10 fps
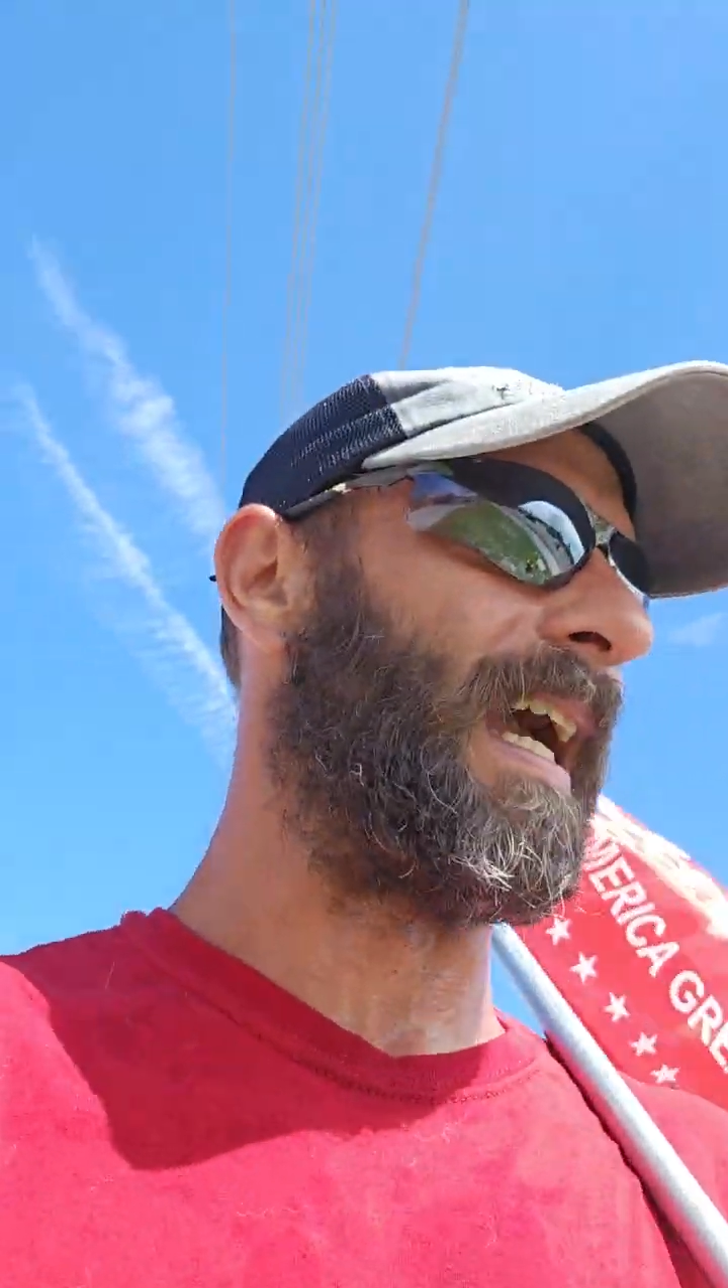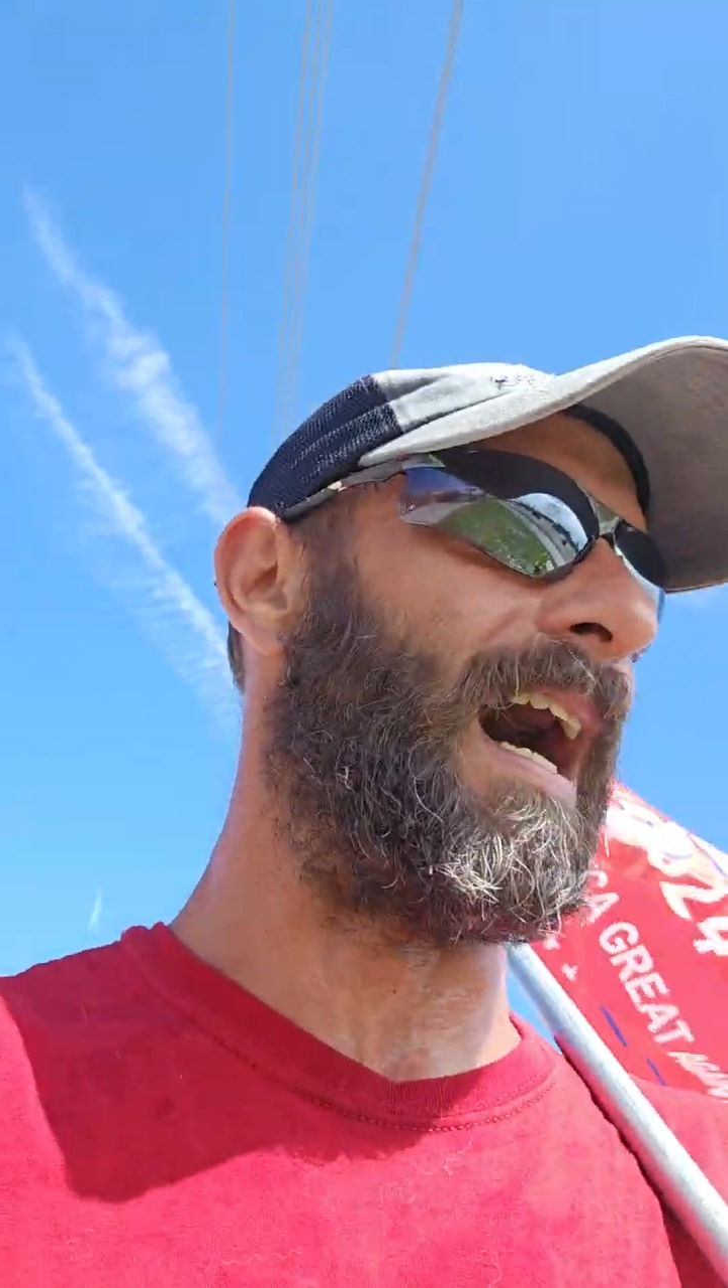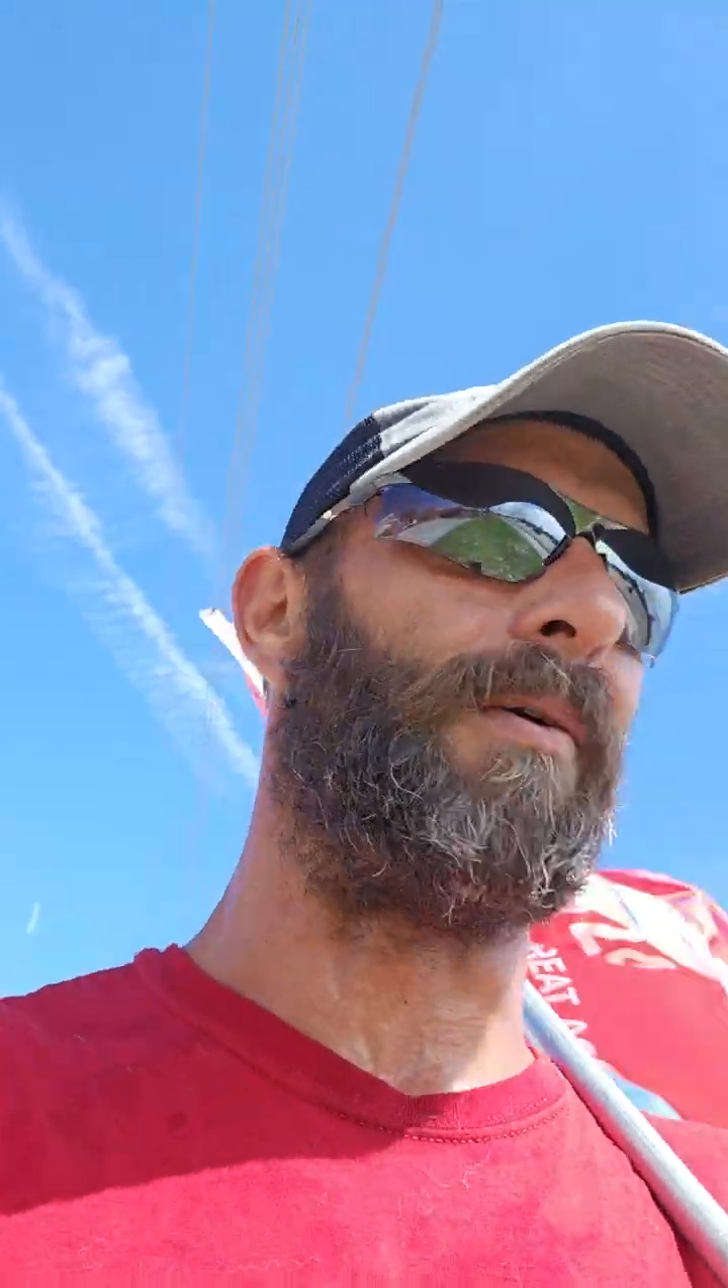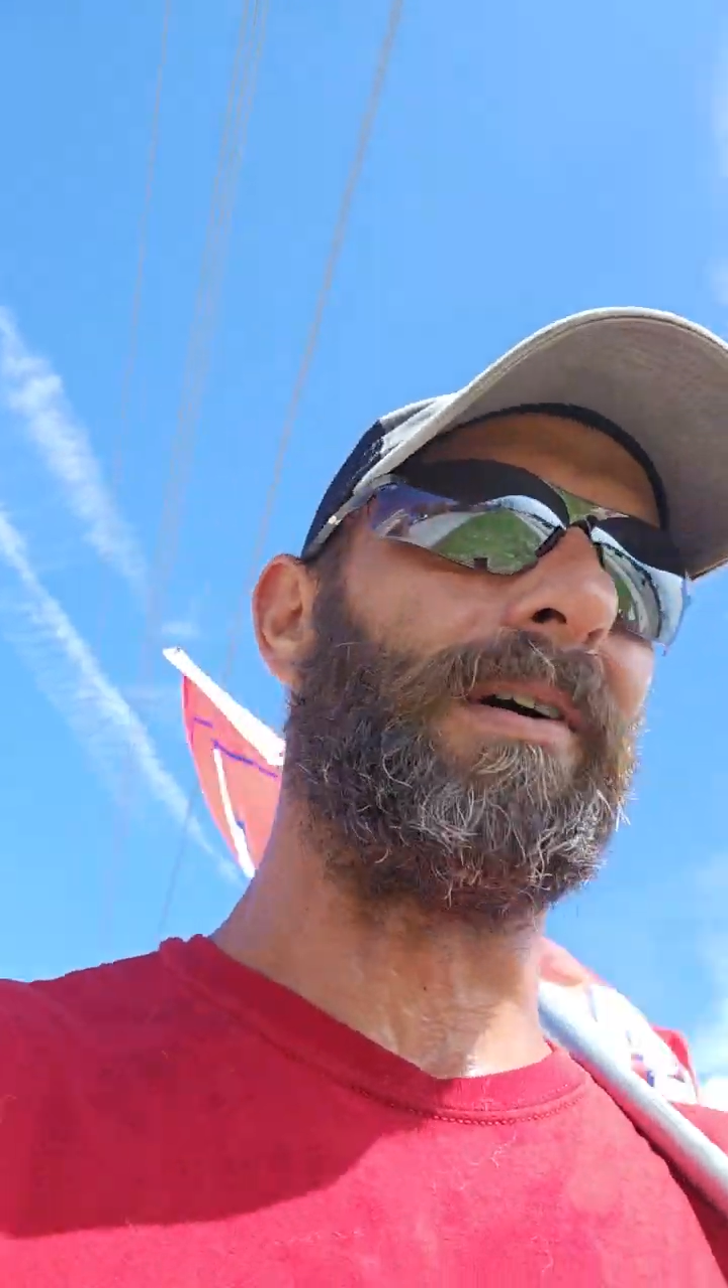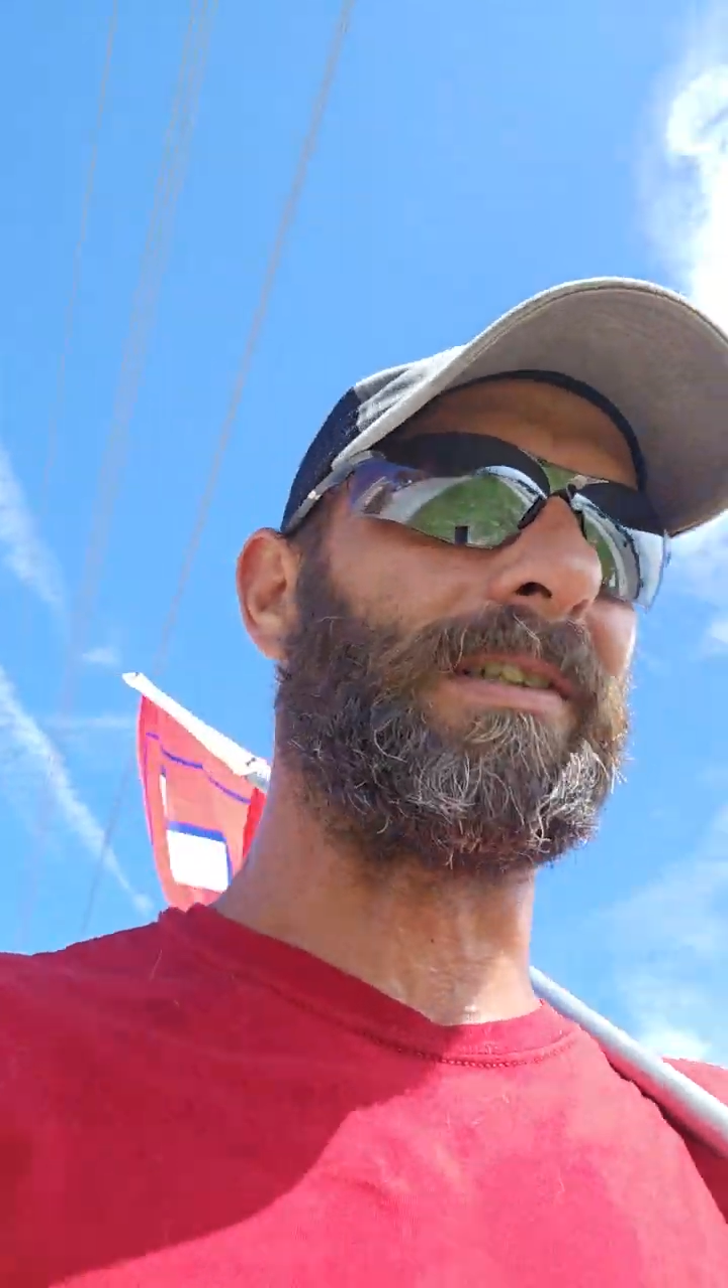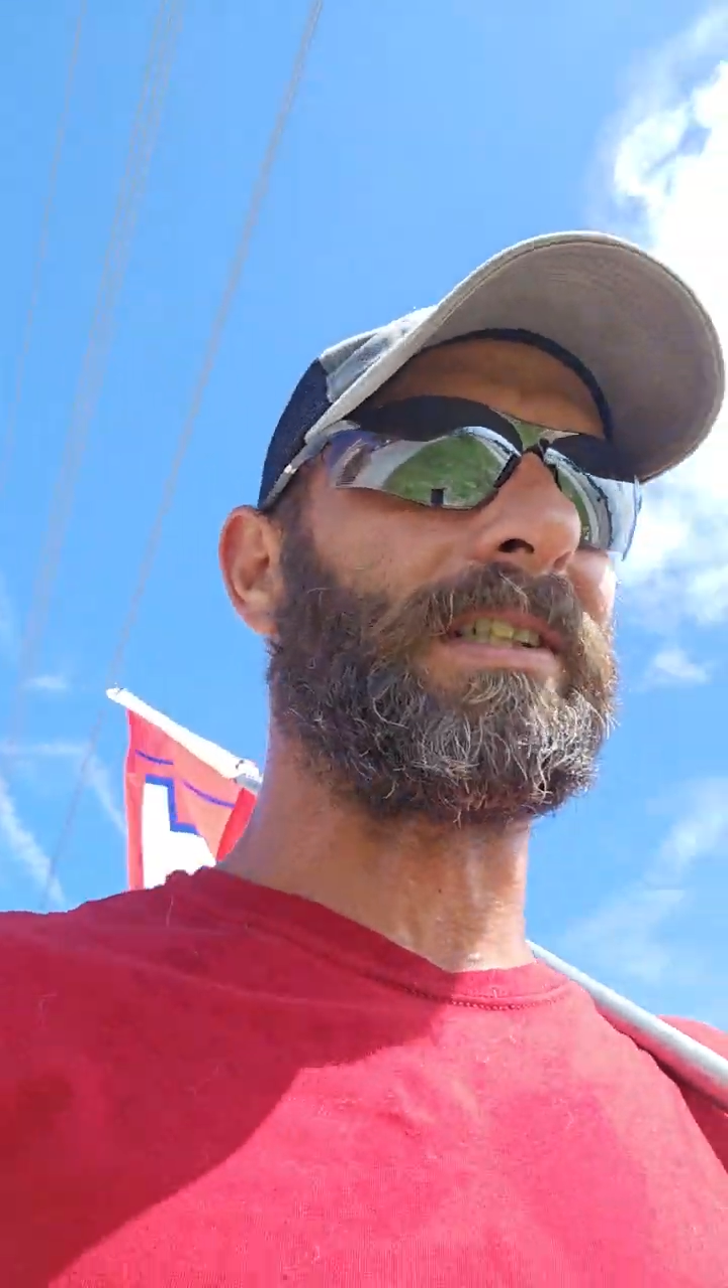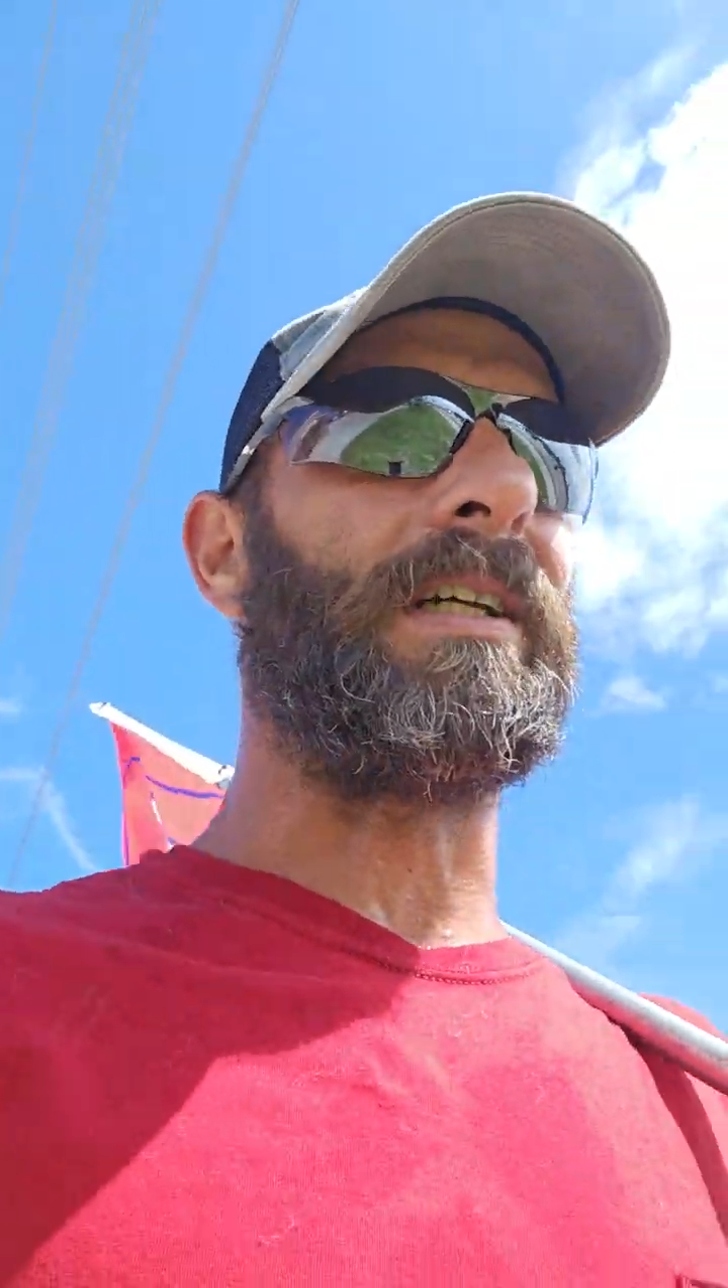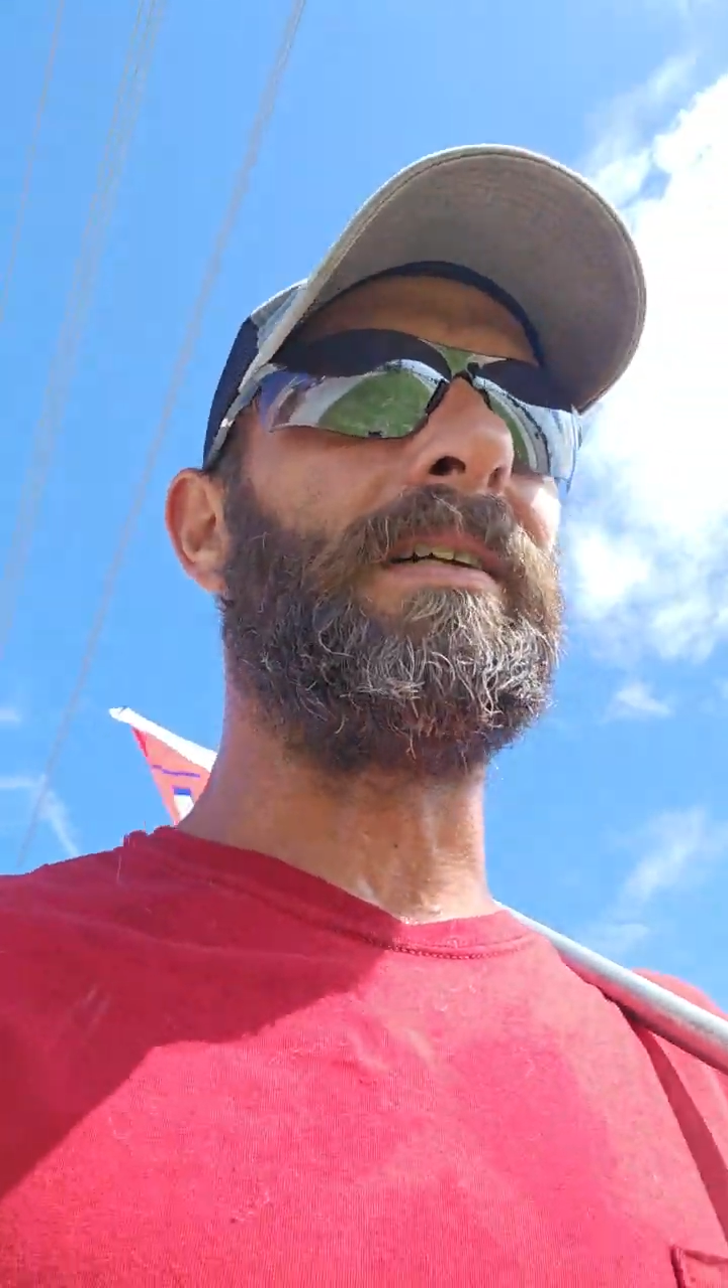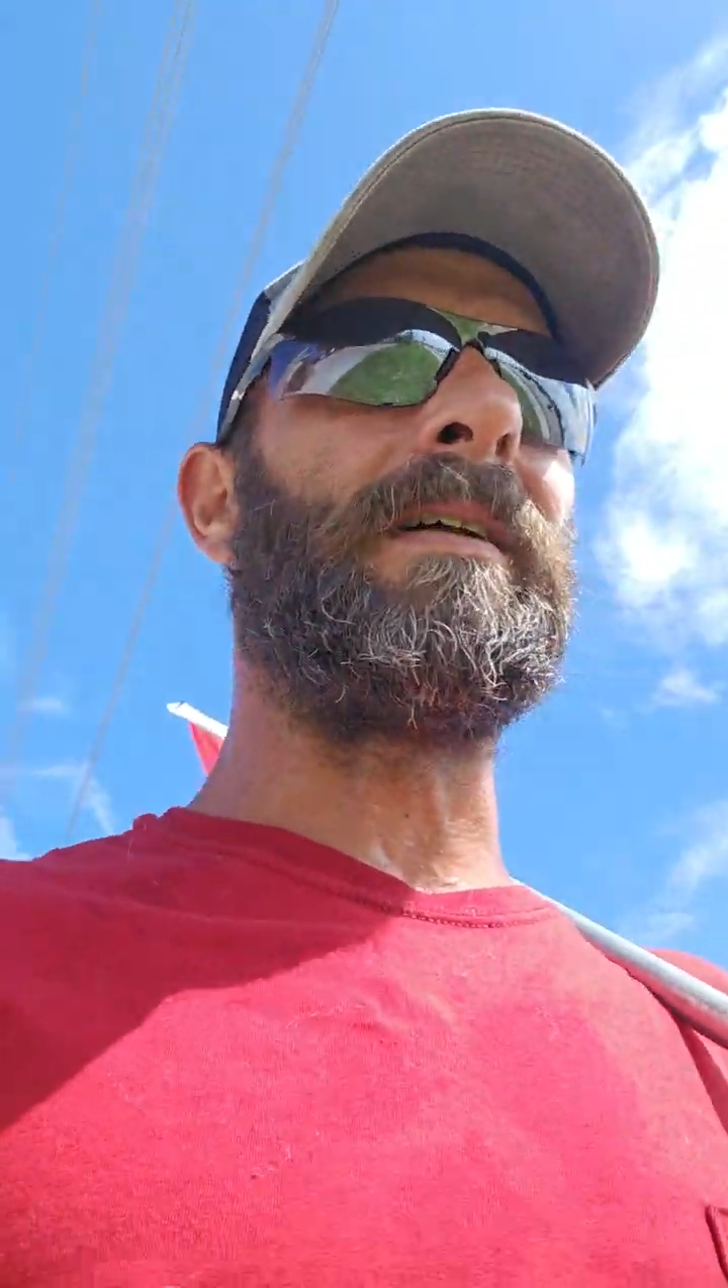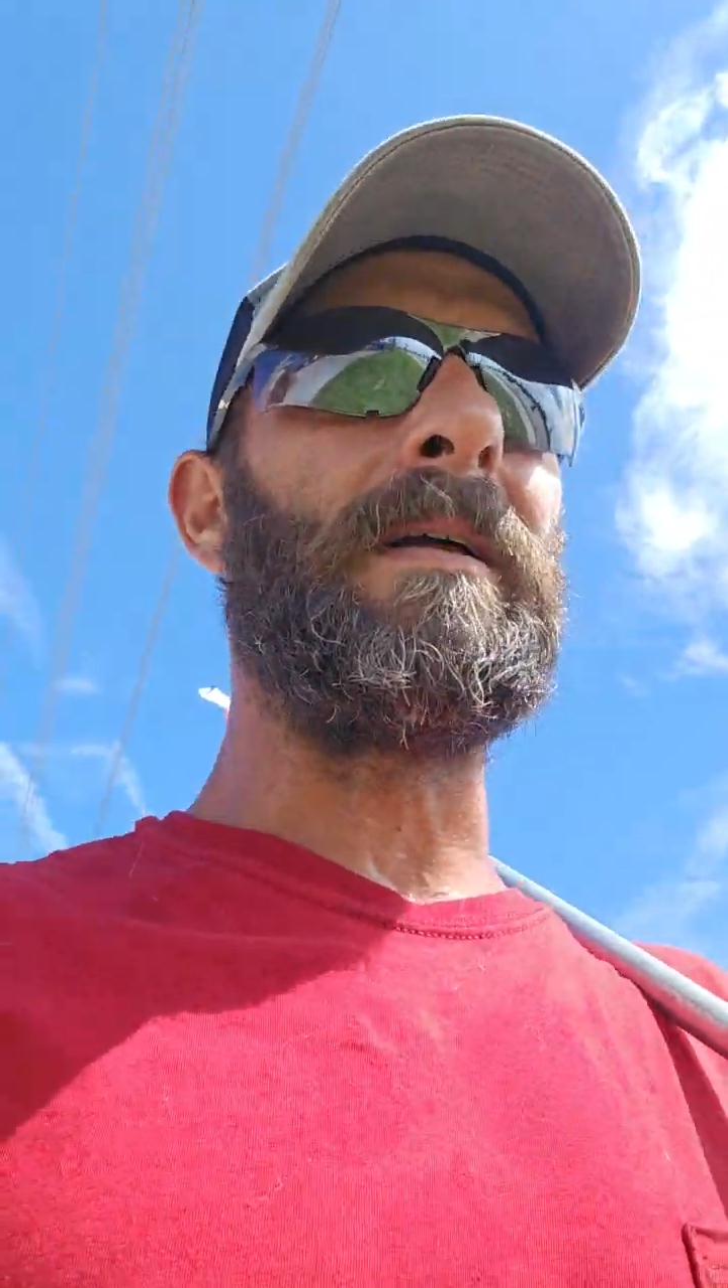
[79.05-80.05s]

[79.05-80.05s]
cowards.